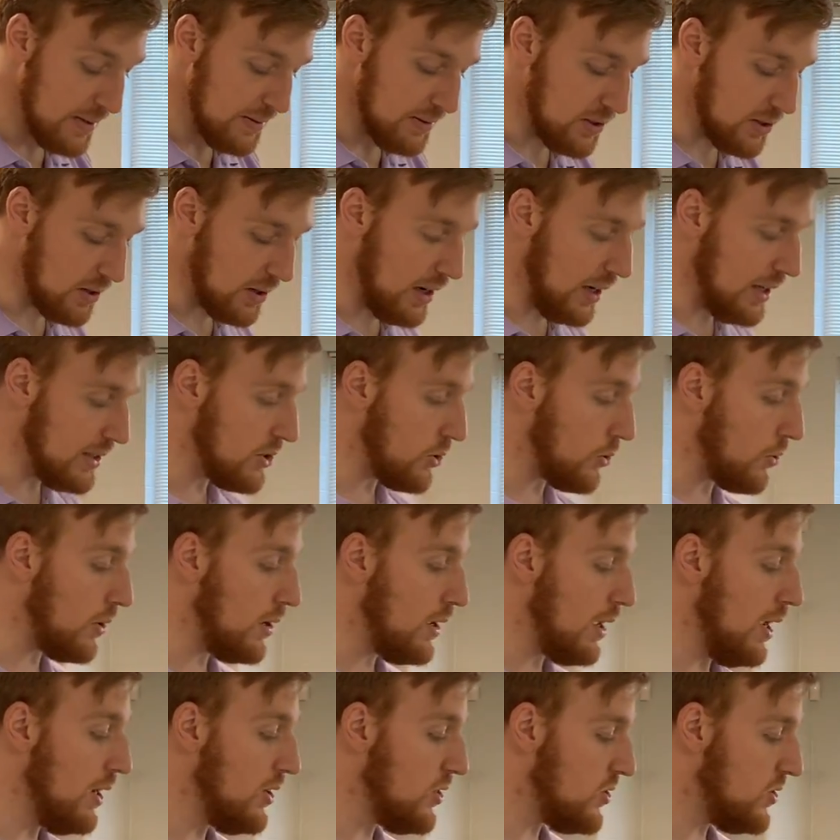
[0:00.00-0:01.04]
So God's
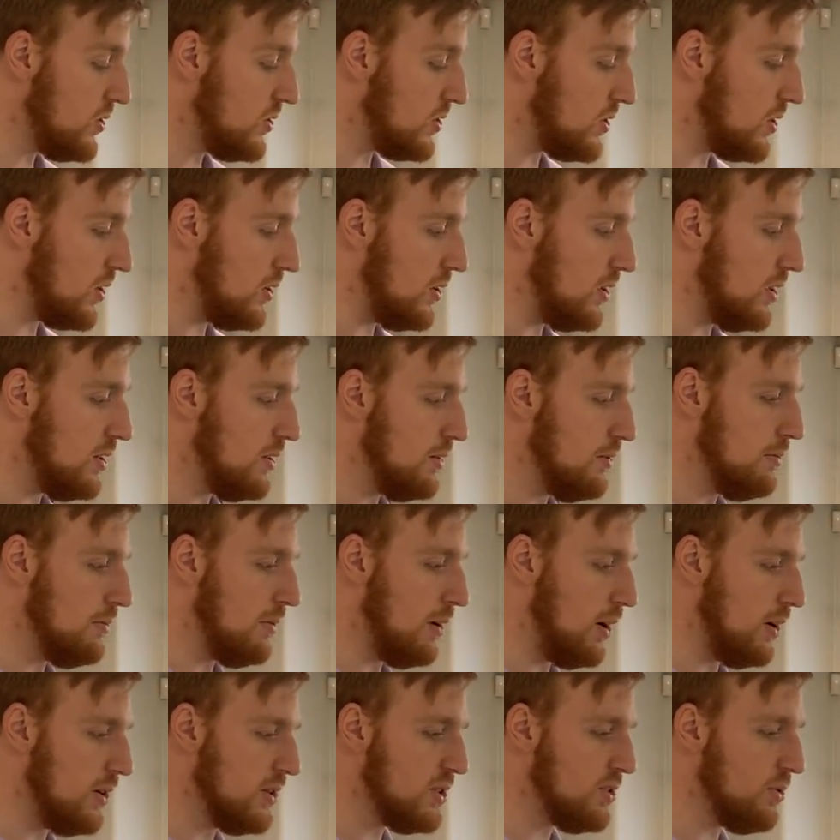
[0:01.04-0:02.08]
creation is good.
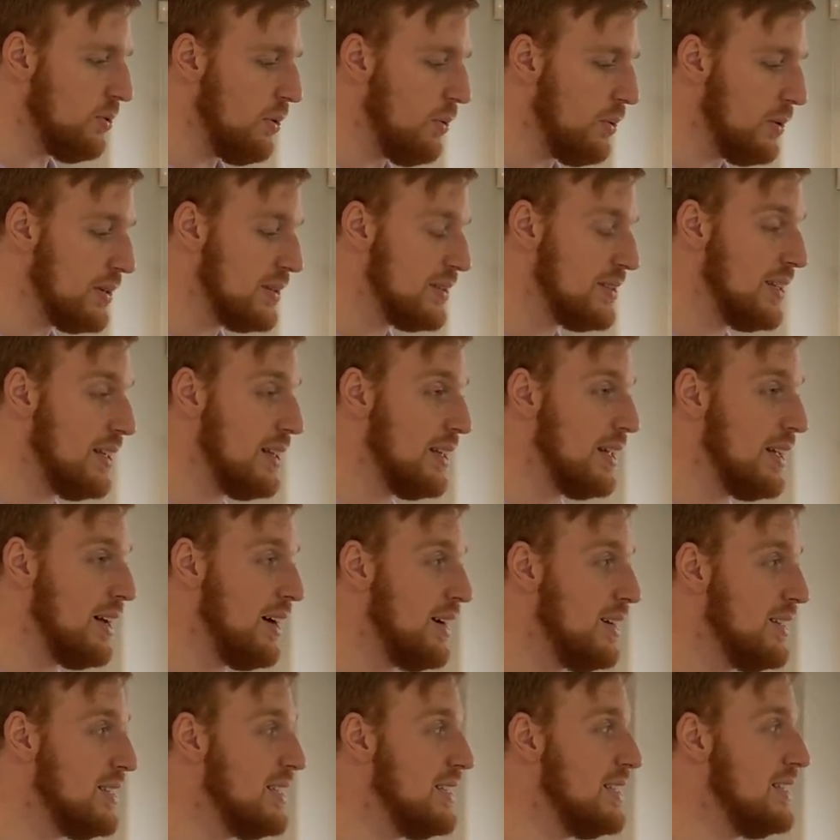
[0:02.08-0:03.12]
Also, we want to say that
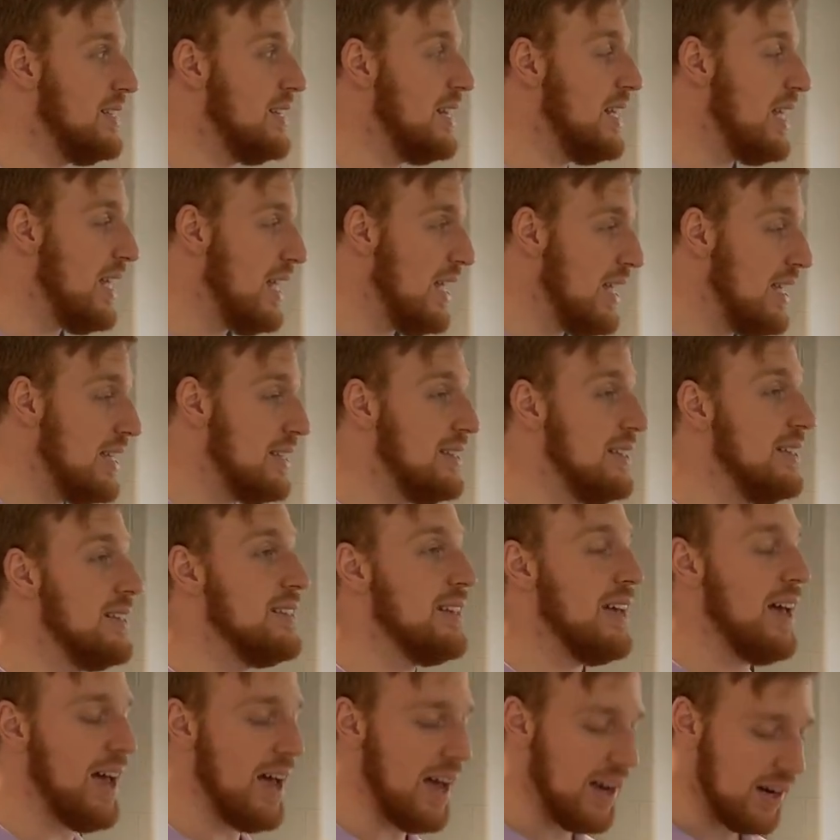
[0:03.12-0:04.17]
God's deeds, his
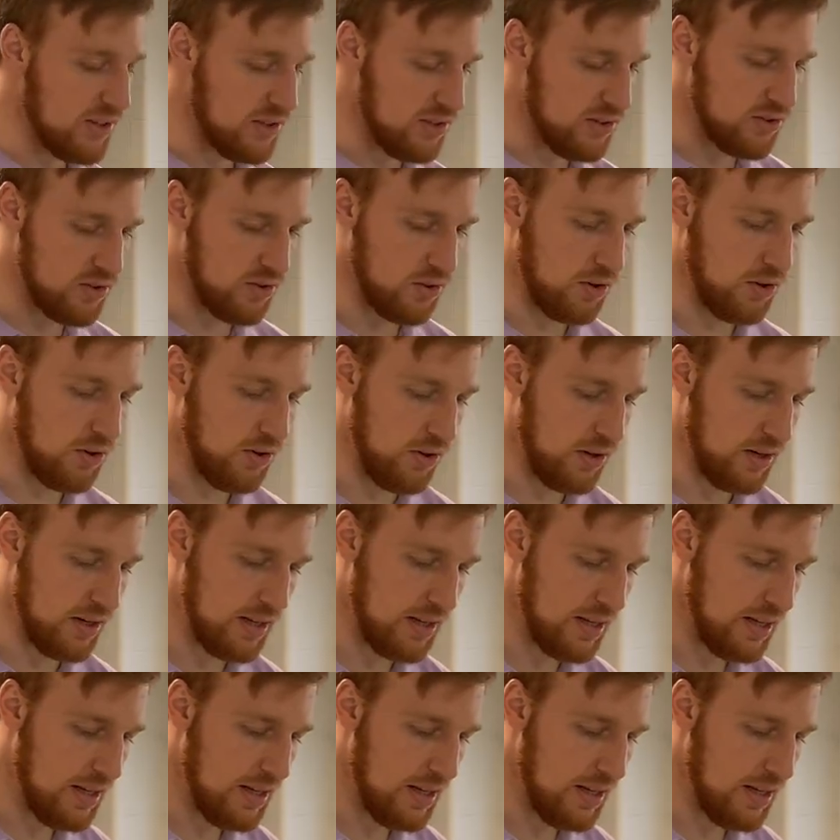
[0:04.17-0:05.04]
actions are good.